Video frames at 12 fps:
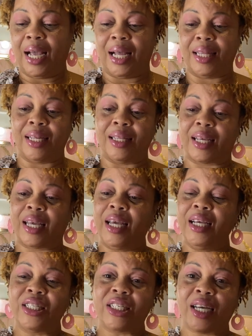And then the
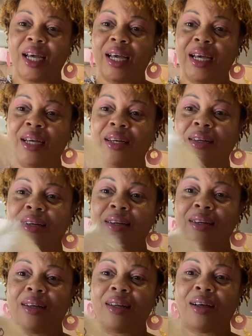keychain.
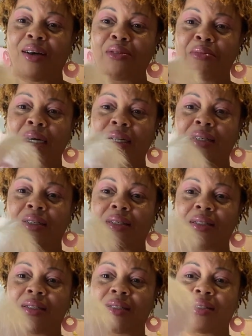Oh my
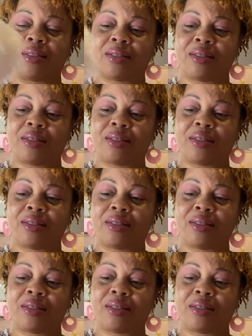goodness.